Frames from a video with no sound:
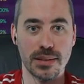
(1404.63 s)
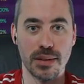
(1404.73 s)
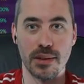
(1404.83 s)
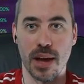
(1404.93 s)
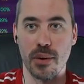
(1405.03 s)

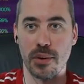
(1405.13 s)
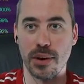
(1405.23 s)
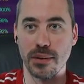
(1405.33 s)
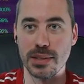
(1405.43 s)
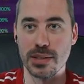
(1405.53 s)
Okay, hold on.
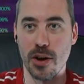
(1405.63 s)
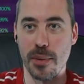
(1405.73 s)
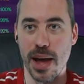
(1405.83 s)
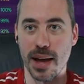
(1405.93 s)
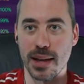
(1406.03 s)
Let's go
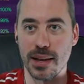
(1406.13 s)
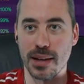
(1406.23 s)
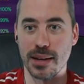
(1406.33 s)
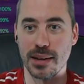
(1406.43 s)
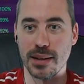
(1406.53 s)
back.
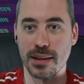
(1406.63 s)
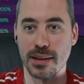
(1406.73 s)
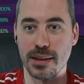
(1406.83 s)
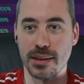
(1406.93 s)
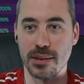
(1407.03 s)

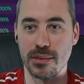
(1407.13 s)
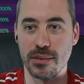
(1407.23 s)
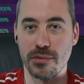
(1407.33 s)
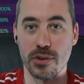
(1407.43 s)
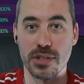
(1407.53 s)

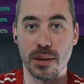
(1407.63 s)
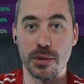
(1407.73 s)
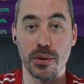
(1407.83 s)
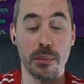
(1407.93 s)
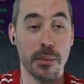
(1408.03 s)
First thing I'm
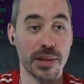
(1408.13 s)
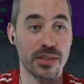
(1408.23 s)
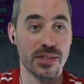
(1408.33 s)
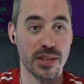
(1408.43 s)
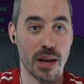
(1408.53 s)
going to do, I'm going to make
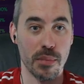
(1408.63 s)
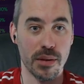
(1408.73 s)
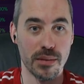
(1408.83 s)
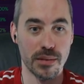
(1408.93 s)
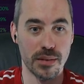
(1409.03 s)
the sub.
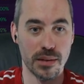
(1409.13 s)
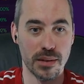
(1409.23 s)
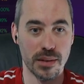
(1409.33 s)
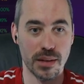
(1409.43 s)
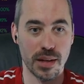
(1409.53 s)

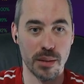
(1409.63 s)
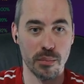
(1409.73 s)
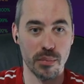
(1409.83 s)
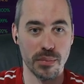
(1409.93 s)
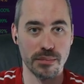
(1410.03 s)

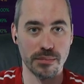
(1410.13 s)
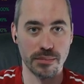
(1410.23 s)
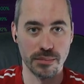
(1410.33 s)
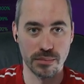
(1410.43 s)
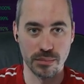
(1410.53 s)
And
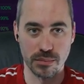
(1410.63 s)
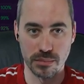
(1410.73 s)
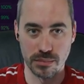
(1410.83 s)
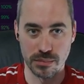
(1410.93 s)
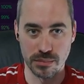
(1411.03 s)

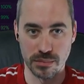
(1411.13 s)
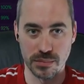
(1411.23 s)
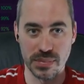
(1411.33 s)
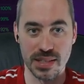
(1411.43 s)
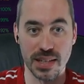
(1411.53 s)

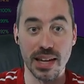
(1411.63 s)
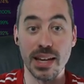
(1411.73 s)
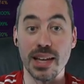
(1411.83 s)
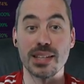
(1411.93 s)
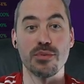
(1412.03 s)
mm,
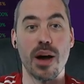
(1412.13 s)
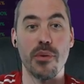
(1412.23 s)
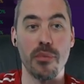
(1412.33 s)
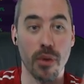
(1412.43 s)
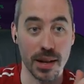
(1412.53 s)
Zanini, that's why
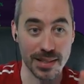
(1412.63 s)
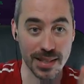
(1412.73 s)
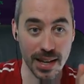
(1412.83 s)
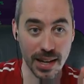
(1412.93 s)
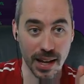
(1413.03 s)
we brought
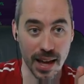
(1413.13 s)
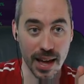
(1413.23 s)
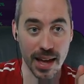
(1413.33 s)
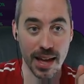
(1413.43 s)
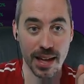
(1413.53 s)
Zanini.
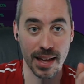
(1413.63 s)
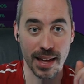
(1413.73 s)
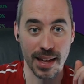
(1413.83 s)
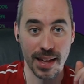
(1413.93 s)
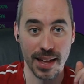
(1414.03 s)
Ah,
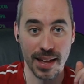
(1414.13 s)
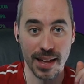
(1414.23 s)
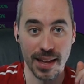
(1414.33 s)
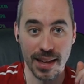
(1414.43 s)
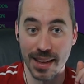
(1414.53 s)

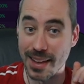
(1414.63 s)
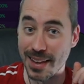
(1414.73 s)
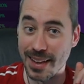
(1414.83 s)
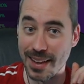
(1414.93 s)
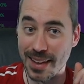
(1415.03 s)
ah,
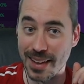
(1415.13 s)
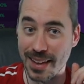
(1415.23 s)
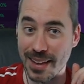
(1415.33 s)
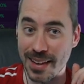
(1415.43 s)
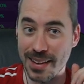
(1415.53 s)
ah.